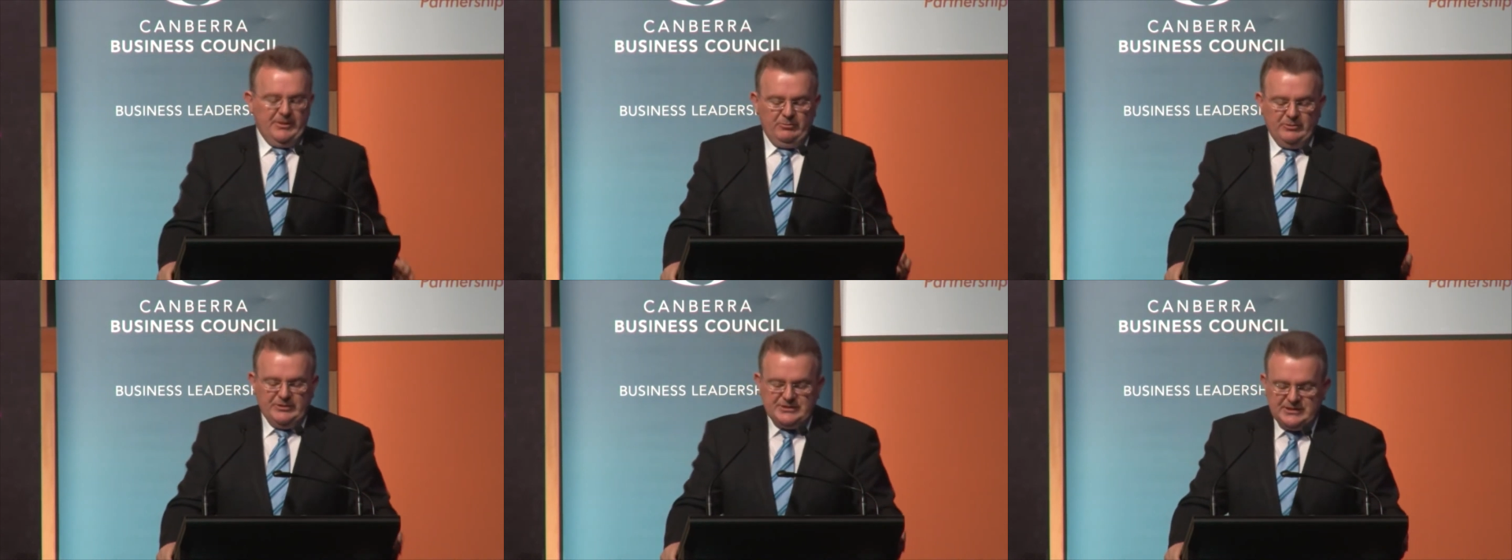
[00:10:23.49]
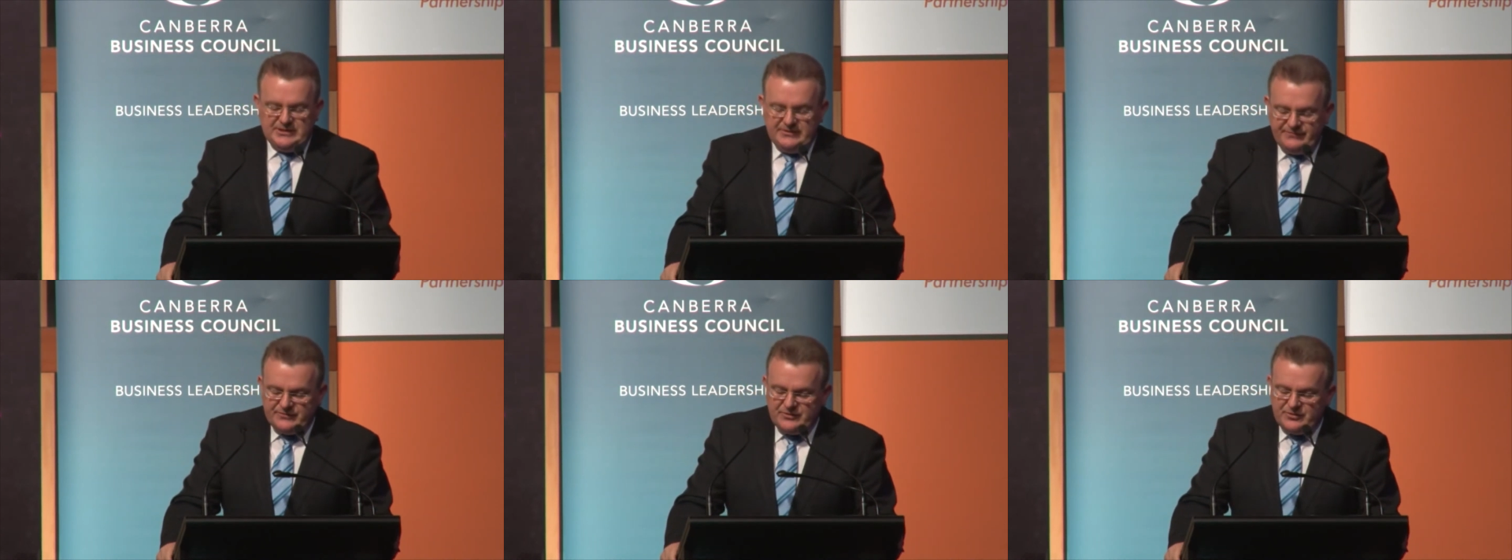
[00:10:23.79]

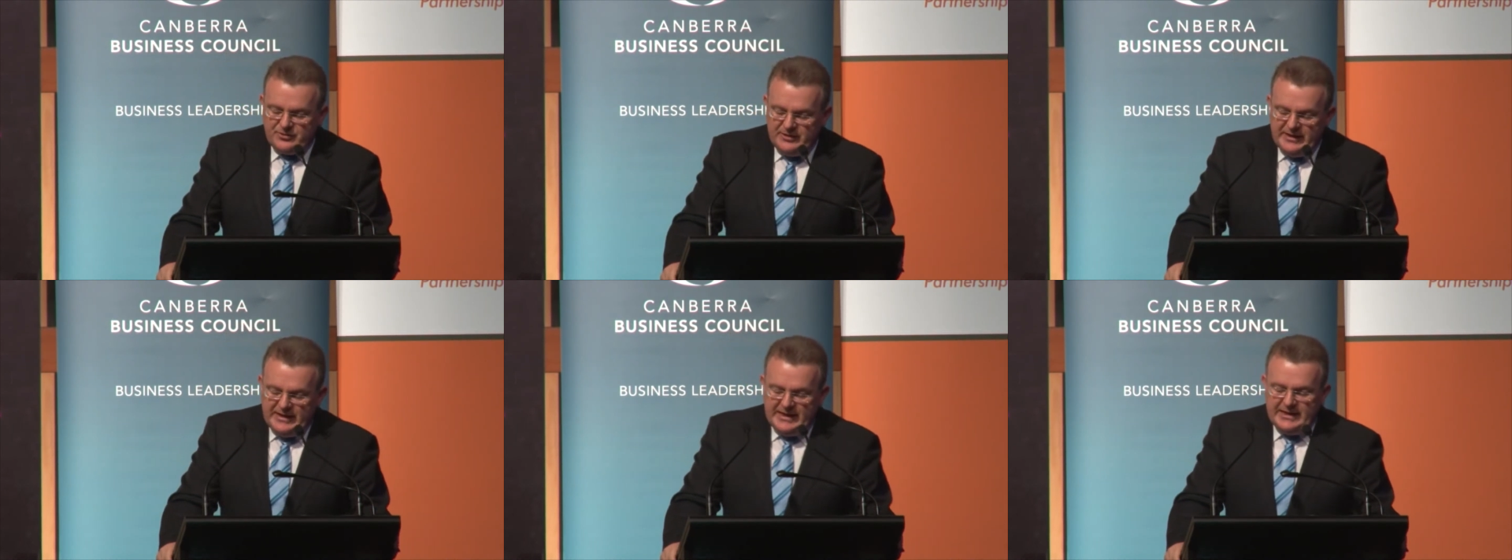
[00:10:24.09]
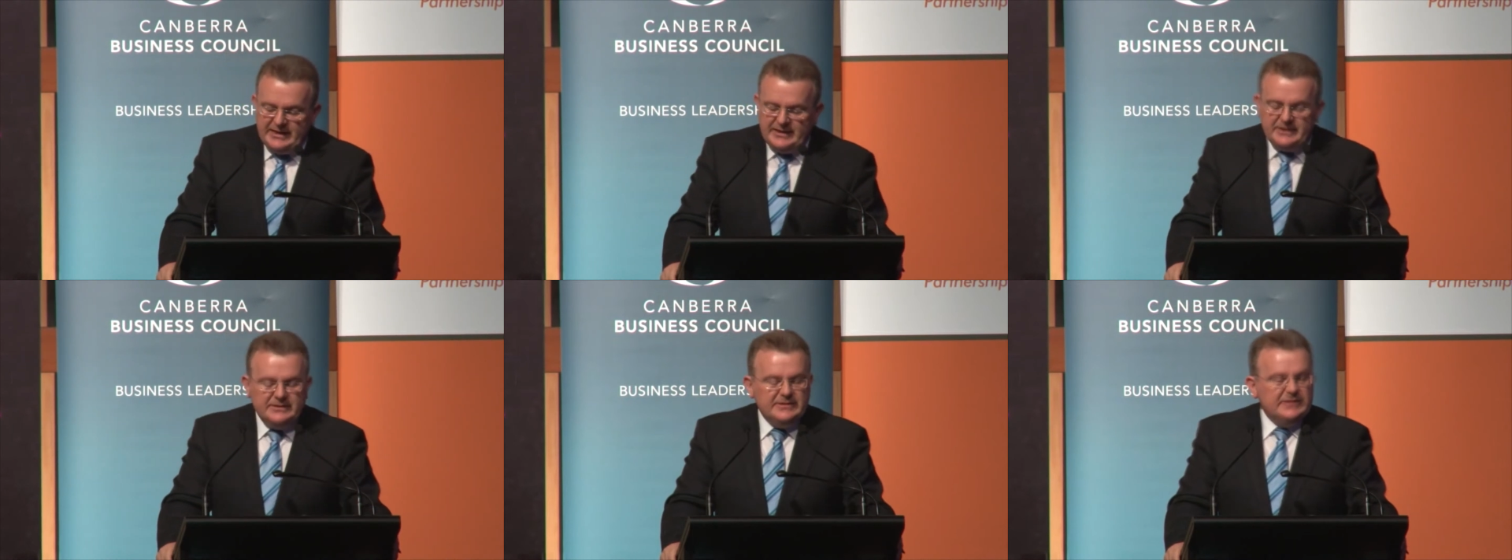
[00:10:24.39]
which have
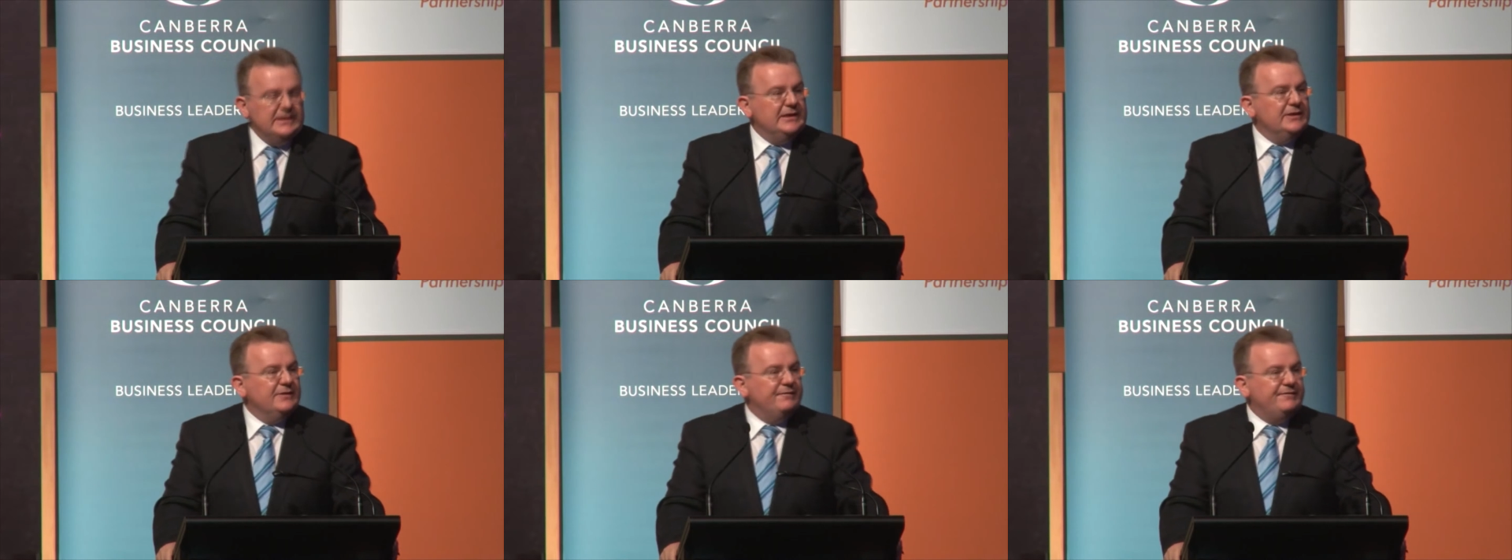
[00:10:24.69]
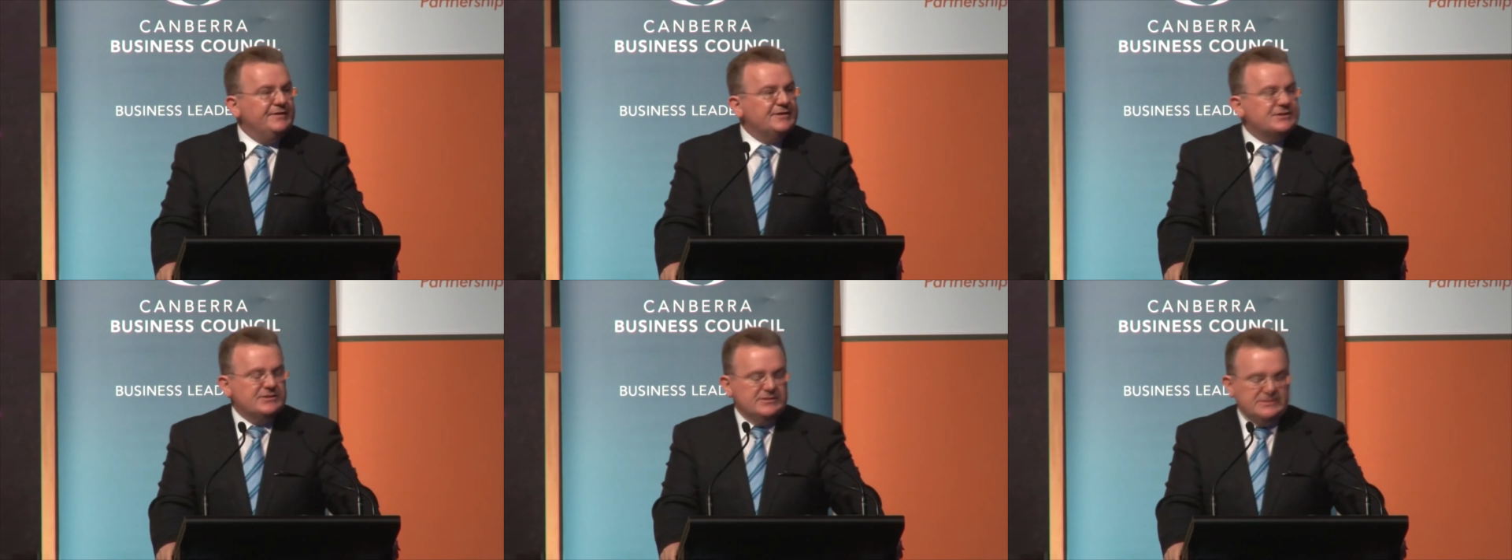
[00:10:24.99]
created
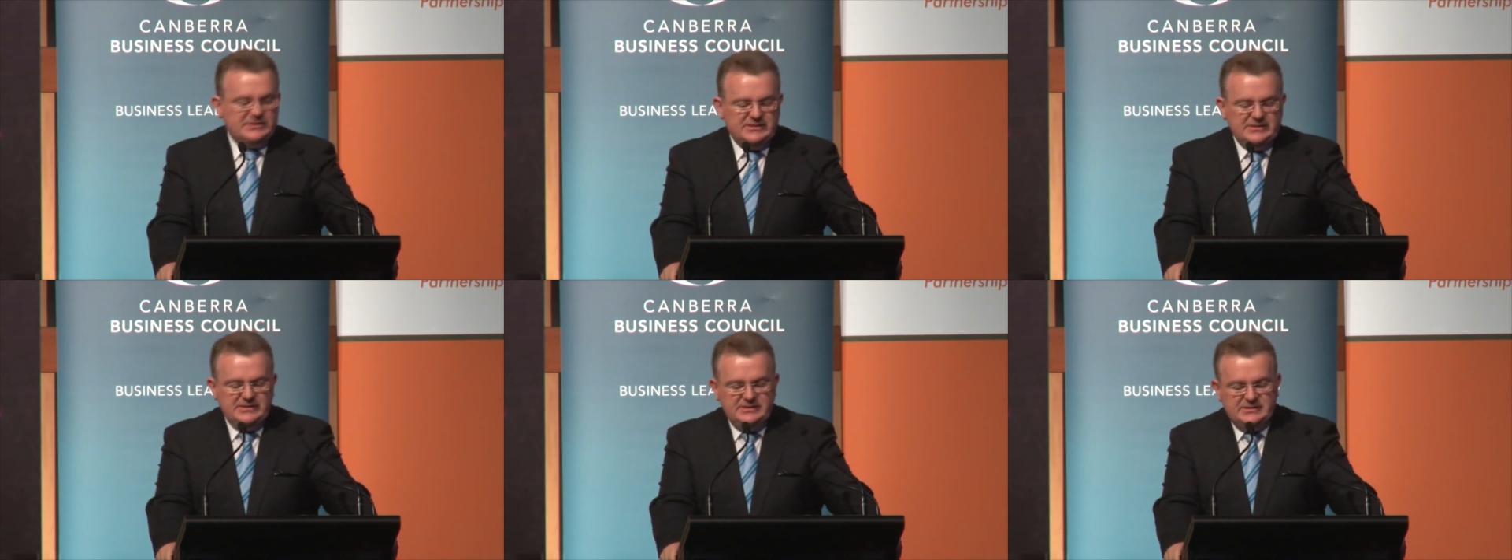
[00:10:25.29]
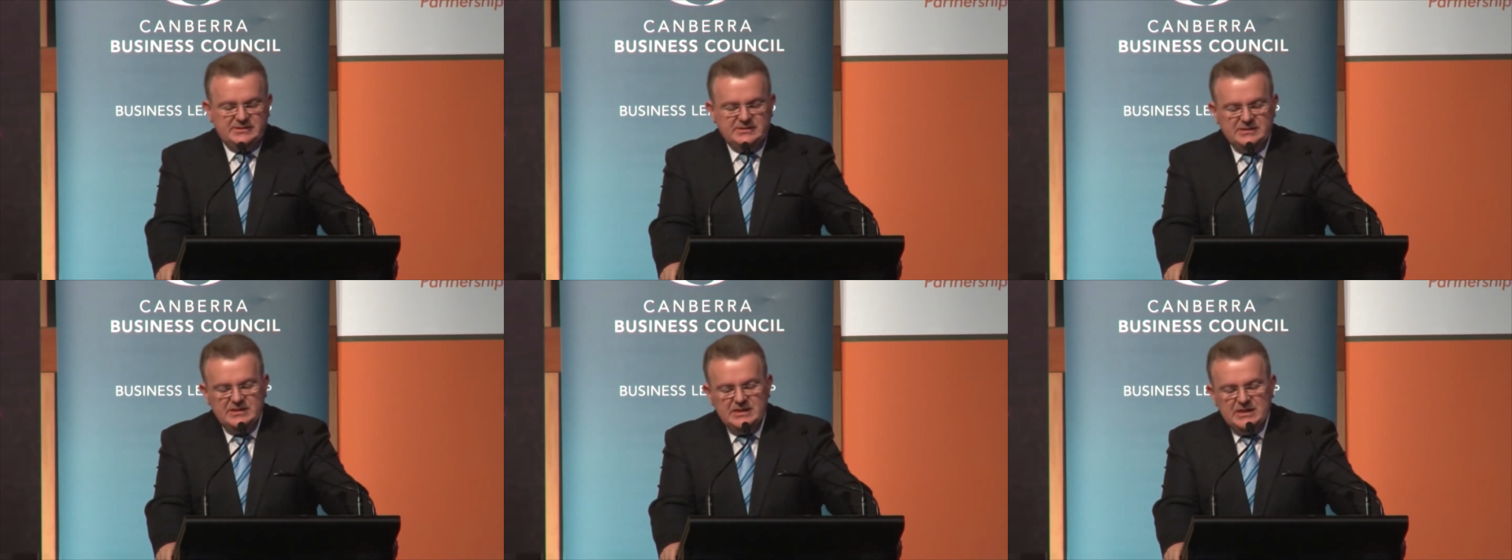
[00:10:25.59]

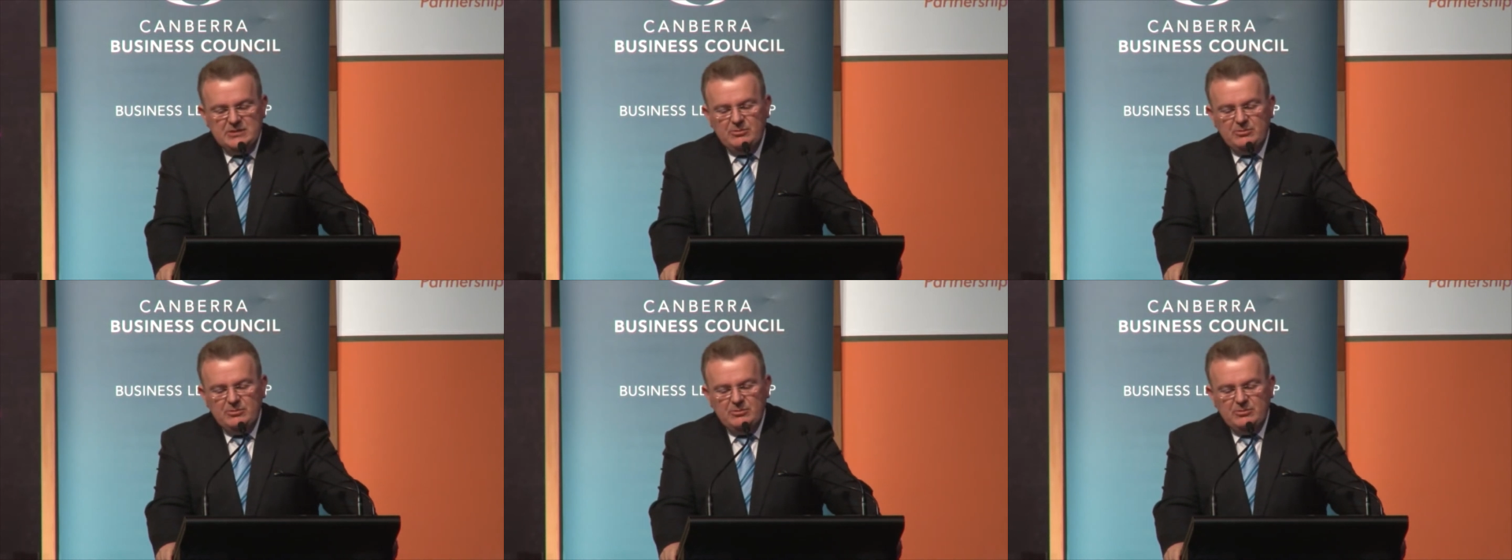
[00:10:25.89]
inefficiencies